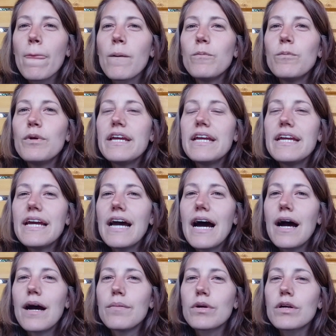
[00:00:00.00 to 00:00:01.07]
We
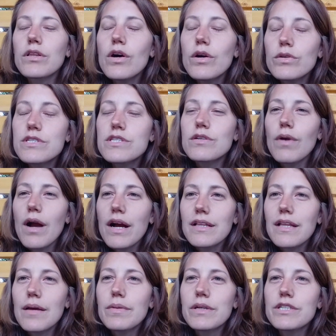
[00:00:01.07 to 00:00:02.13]
um, closed the rock
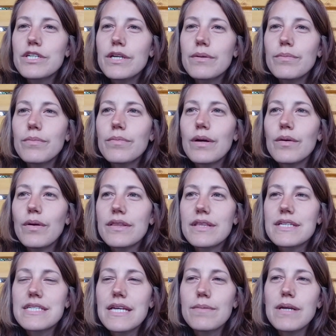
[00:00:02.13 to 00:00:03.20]
climbing gym
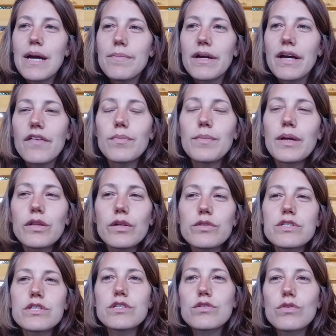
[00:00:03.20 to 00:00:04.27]
the same time the government
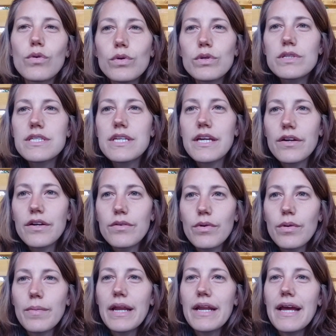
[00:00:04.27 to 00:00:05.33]
closed the schools here in
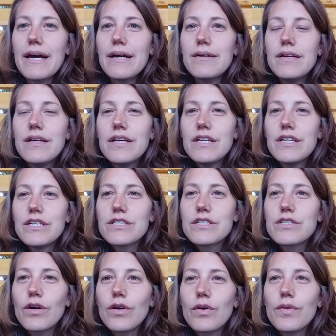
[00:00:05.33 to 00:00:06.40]
Romania.
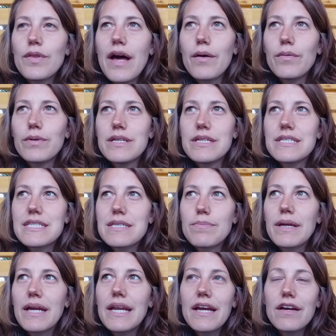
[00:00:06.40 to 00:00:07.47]
So that was the
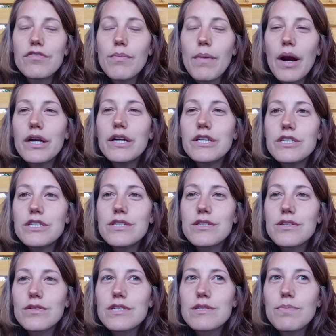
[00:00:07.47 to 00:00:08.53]
beginning of March.
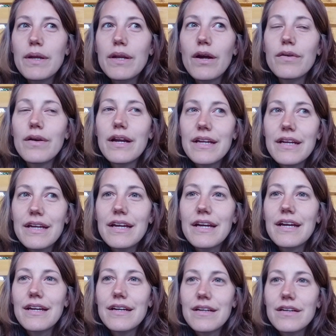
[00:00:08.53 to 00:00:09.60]
So it's been
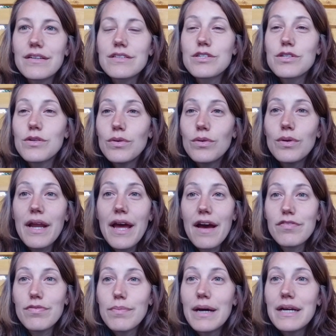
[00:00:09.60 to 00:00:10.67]
already two and a
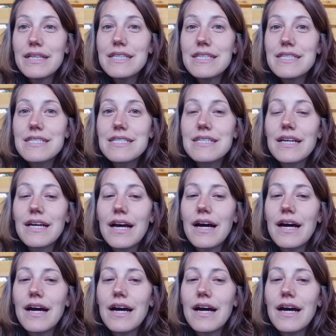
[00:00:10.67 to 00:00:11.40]
half months.